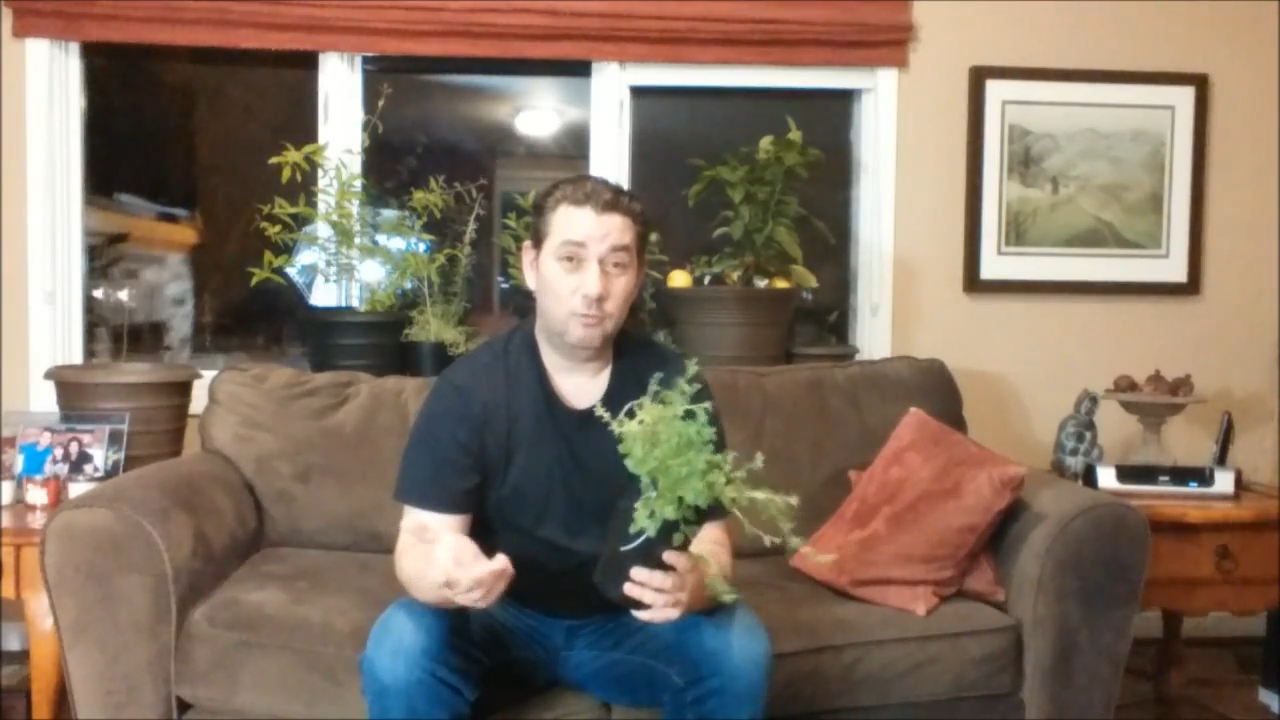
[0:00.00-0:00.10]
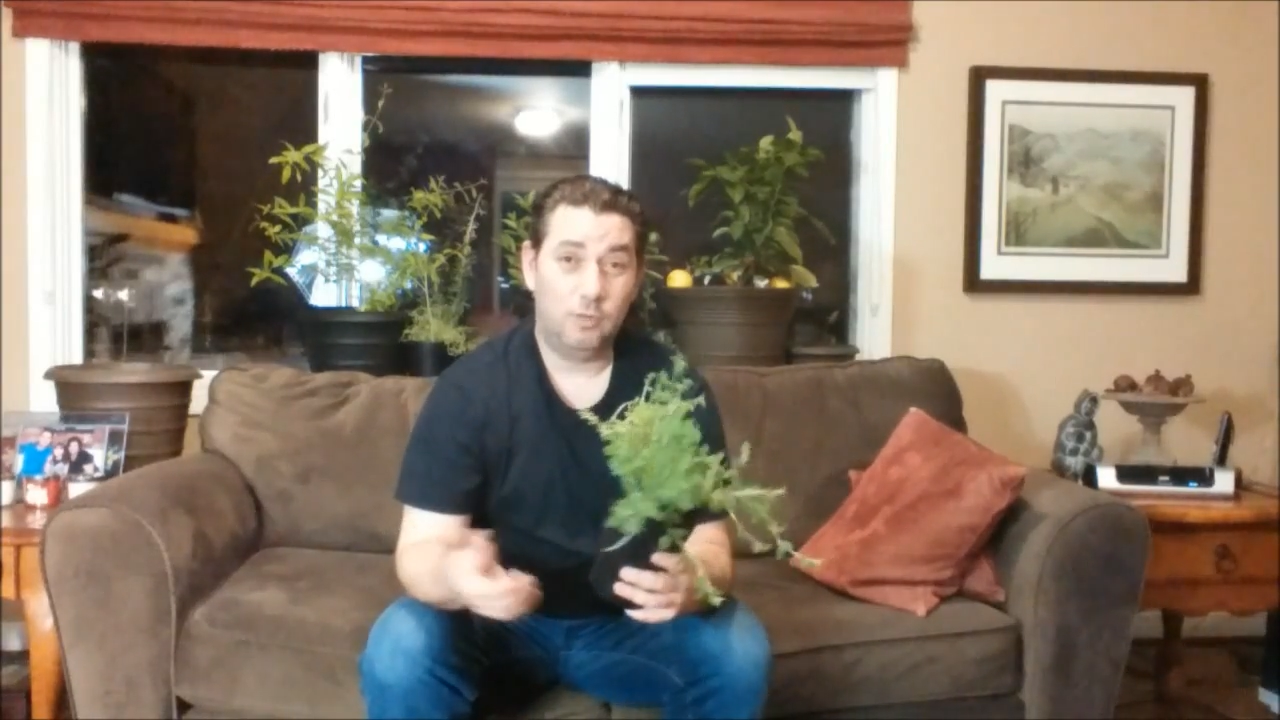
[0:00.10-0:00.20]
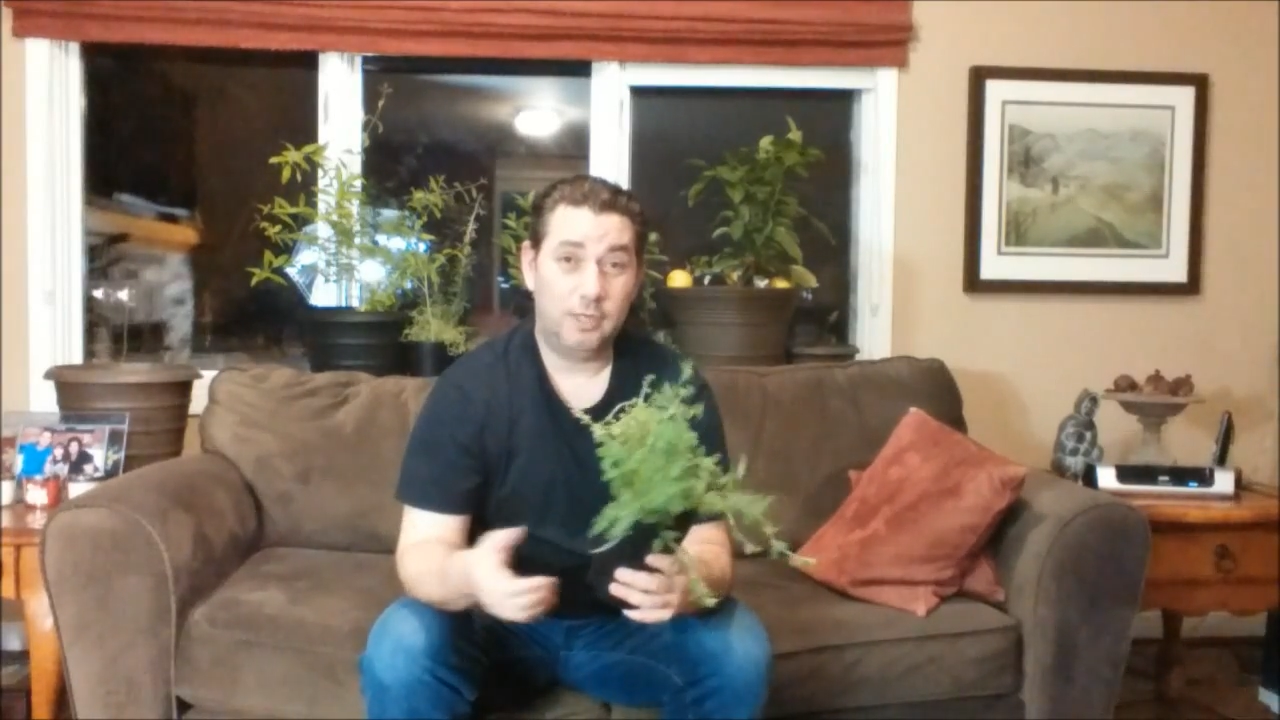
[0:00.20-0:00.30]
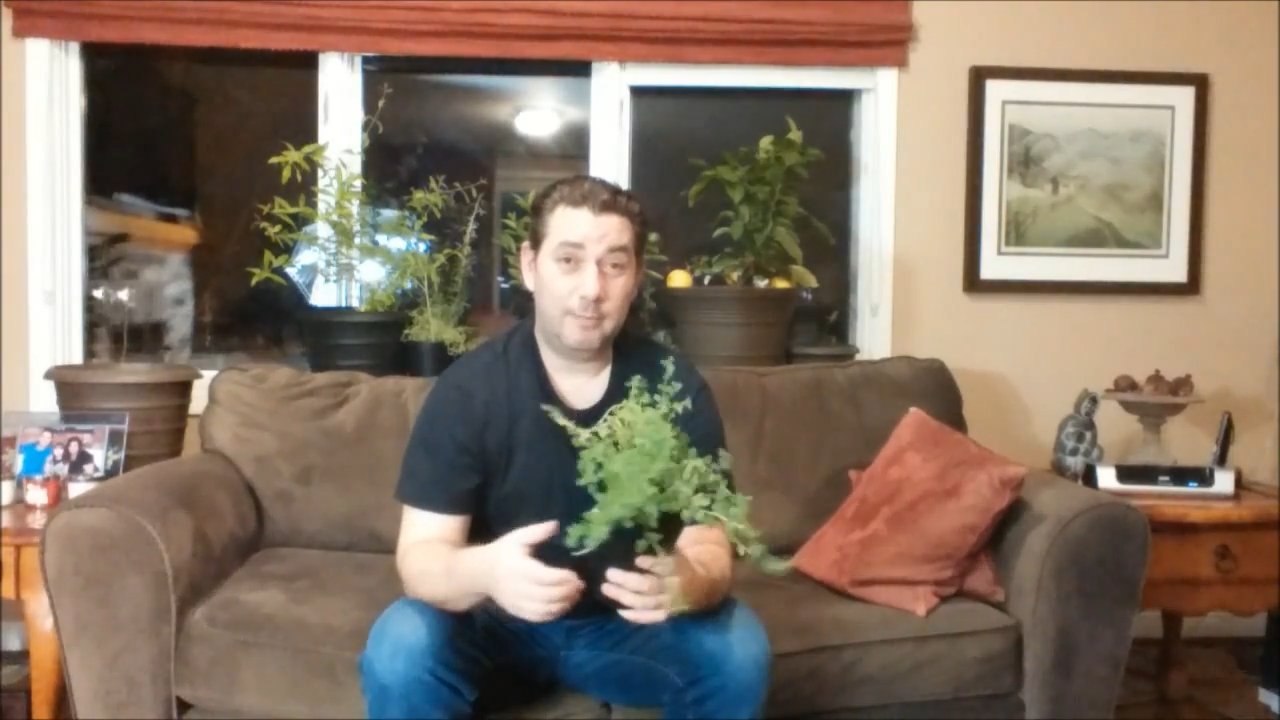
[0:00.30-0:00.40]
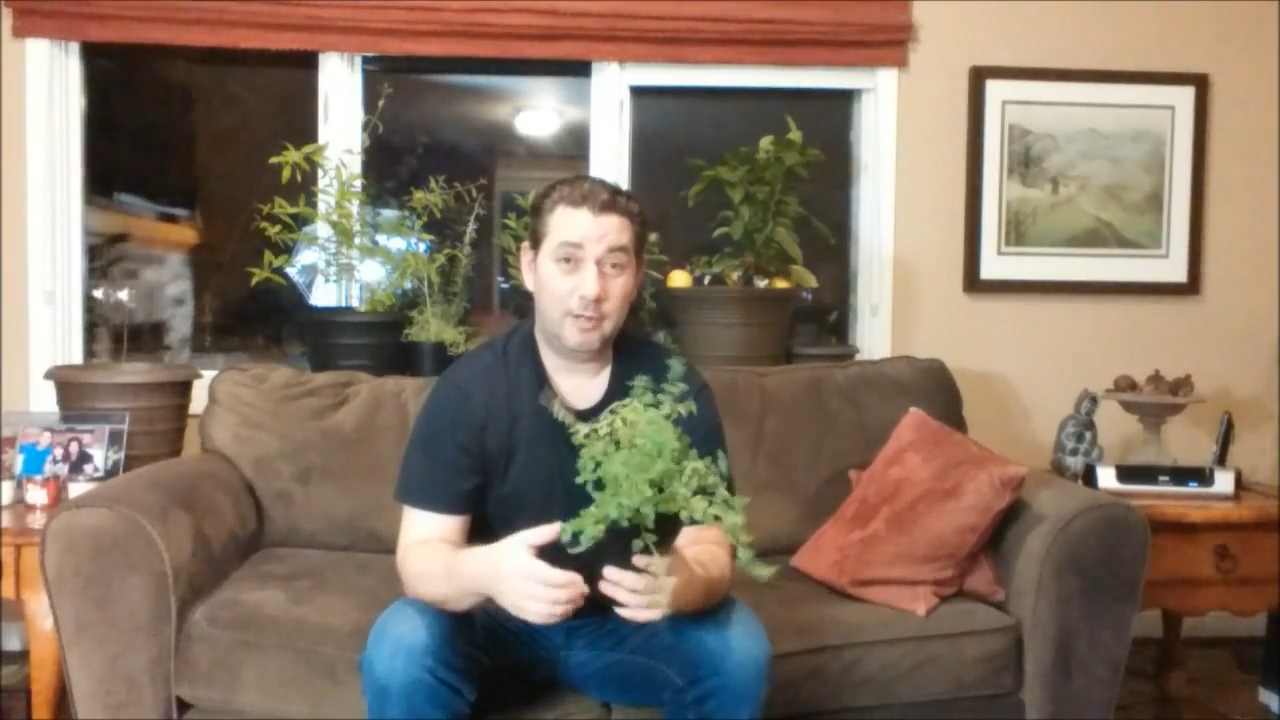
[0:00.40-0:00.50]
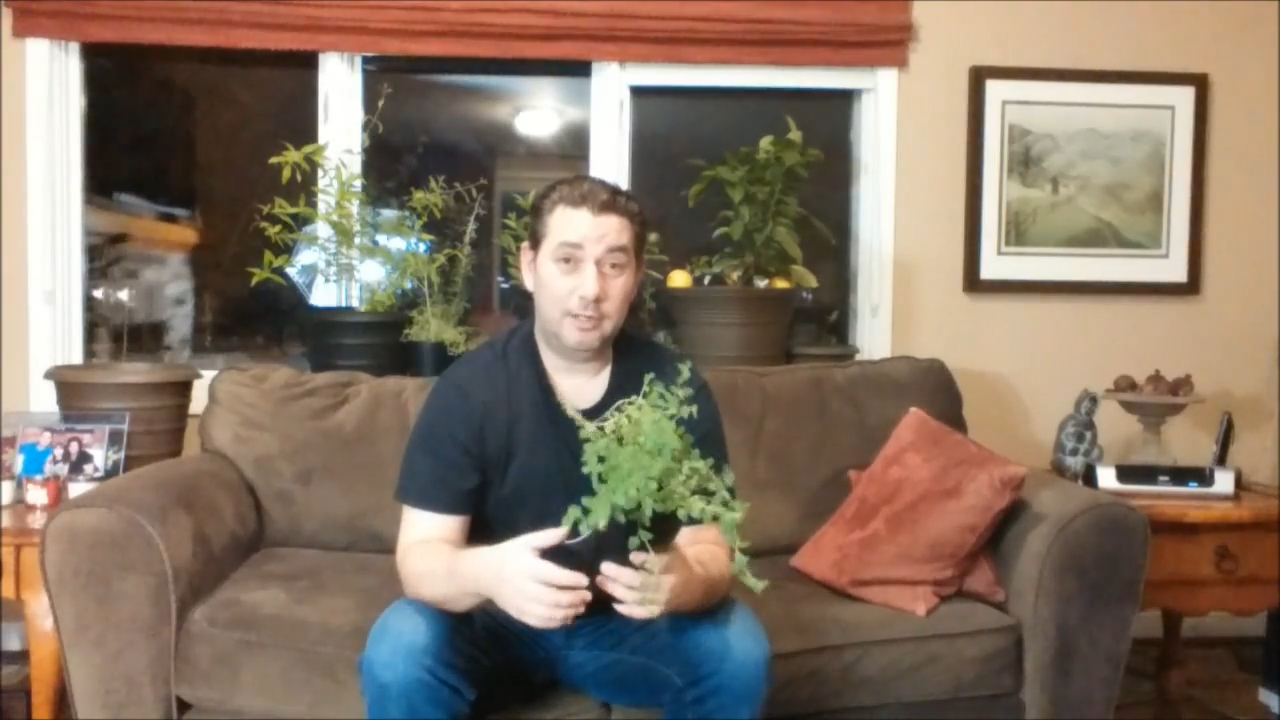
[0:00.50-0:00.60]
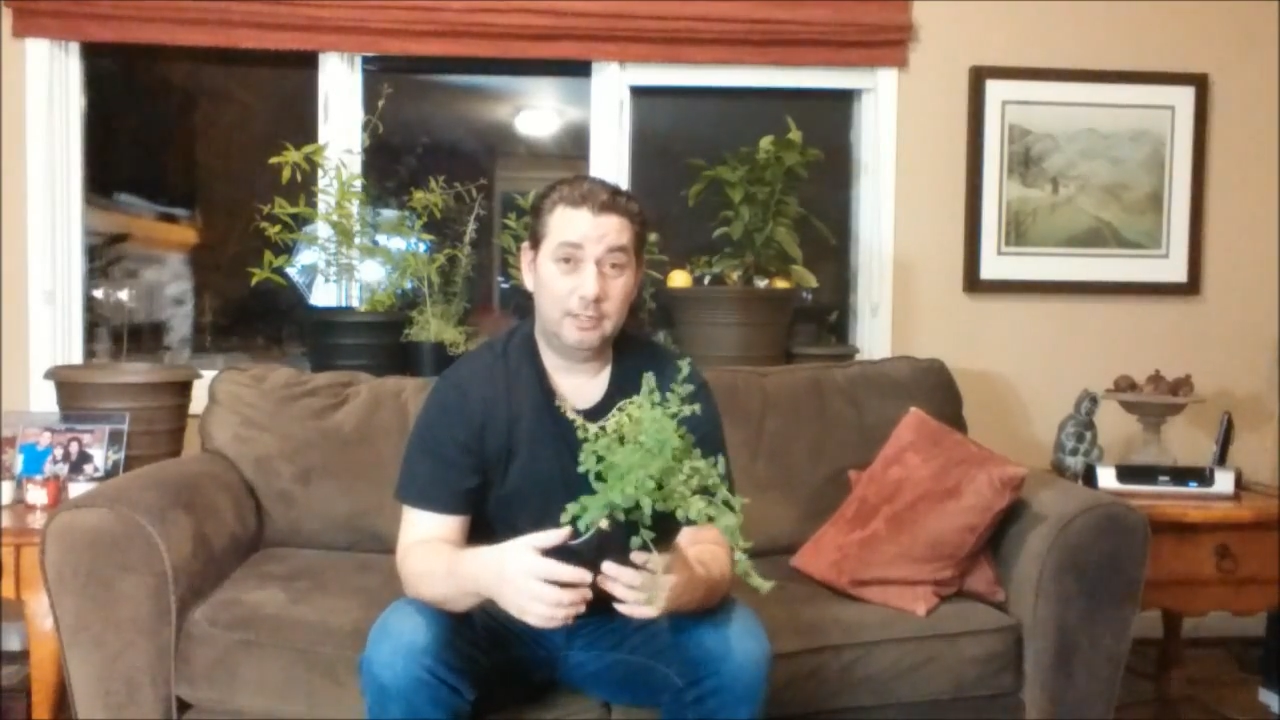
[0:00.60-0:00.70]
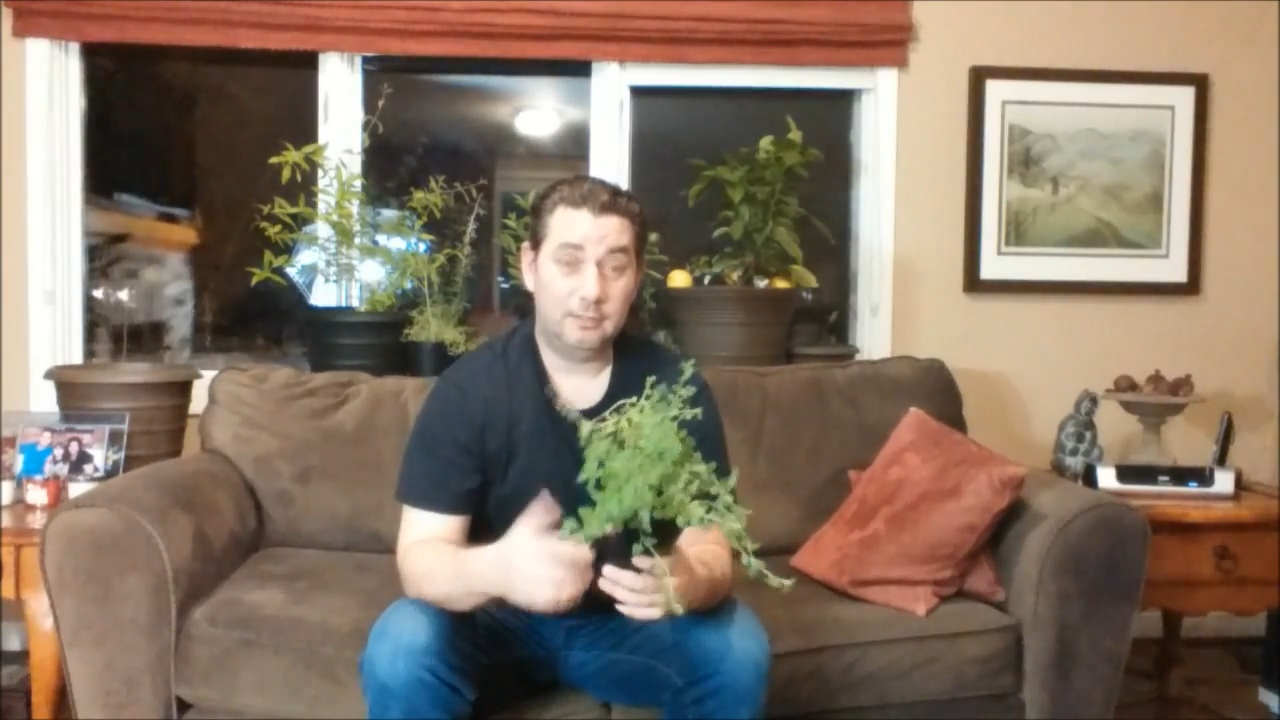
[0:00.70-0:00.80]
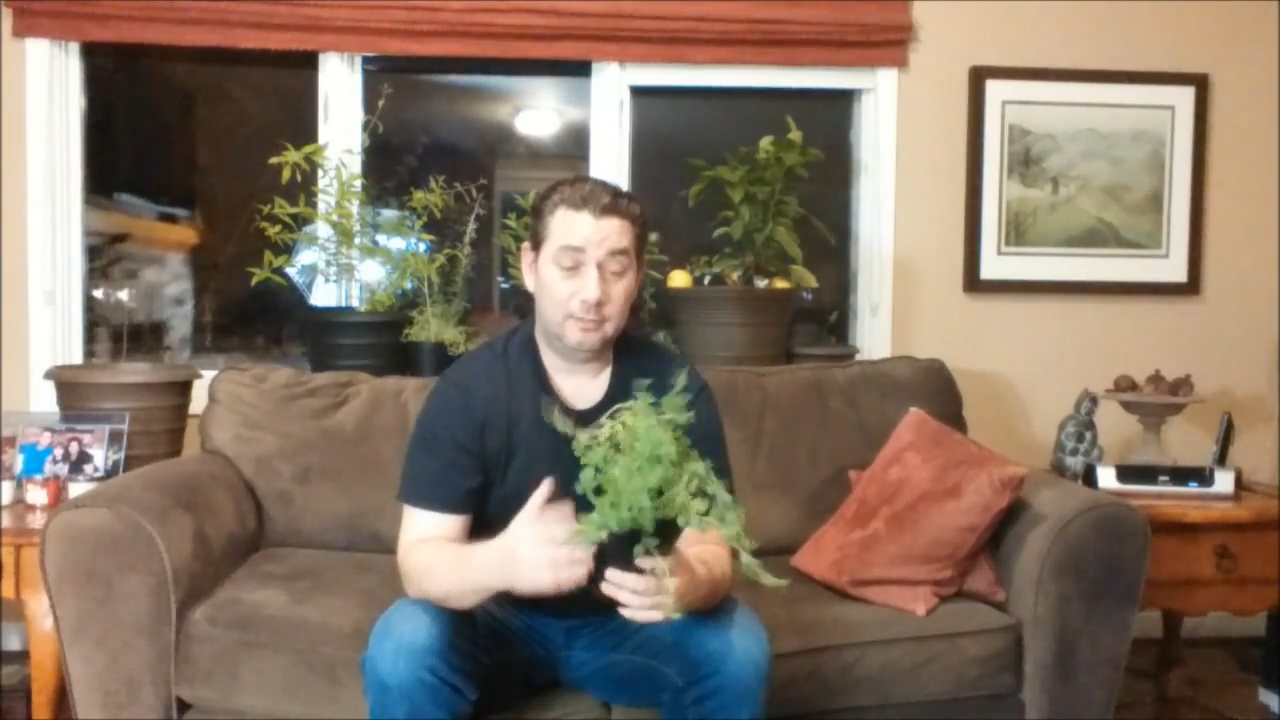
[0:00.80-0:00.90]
worried about it.